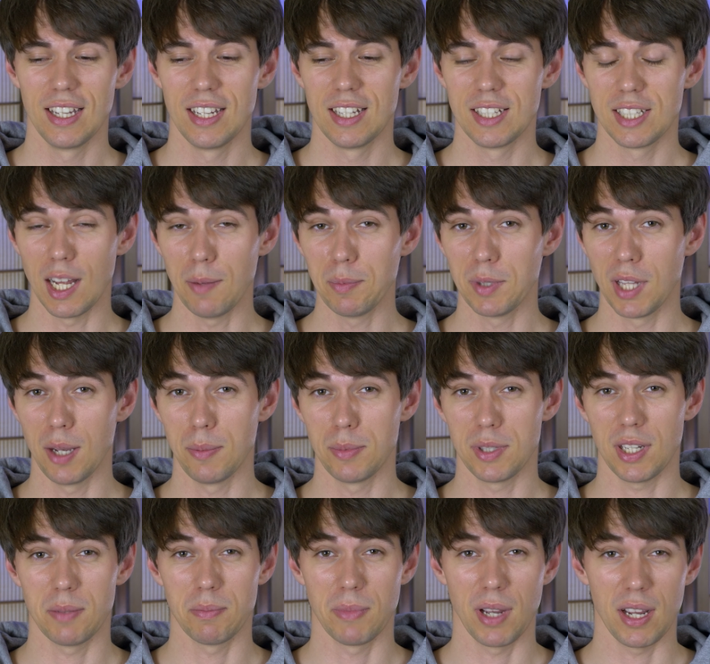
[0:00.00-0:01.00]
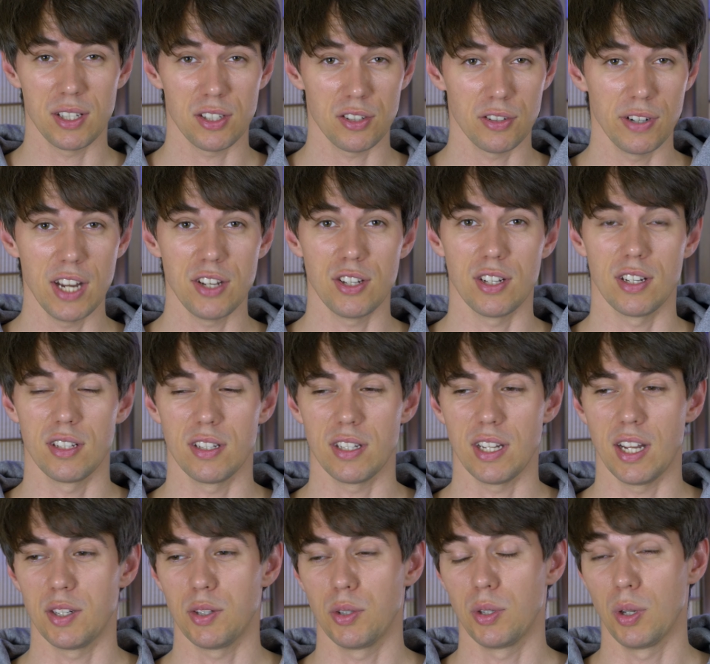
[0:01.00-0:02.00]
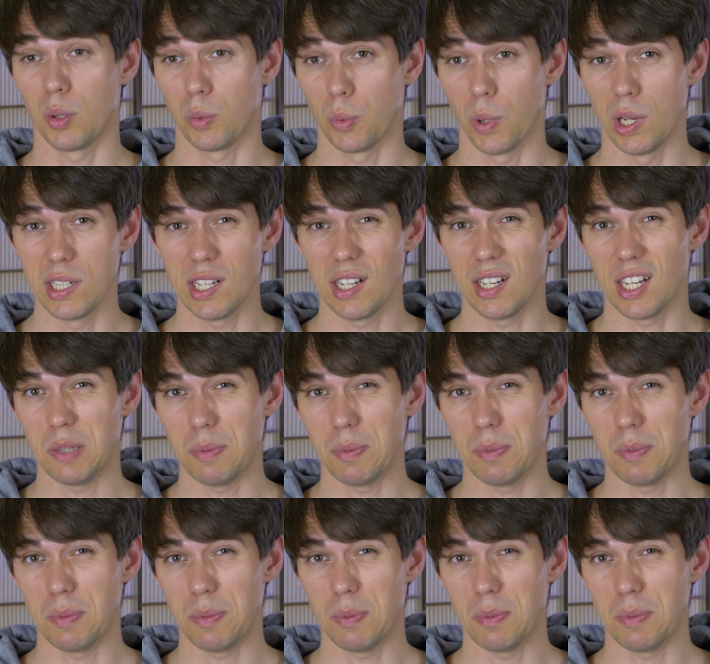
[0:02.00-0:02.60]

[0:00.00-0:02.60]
sometimes it makes scratches and you don't want it,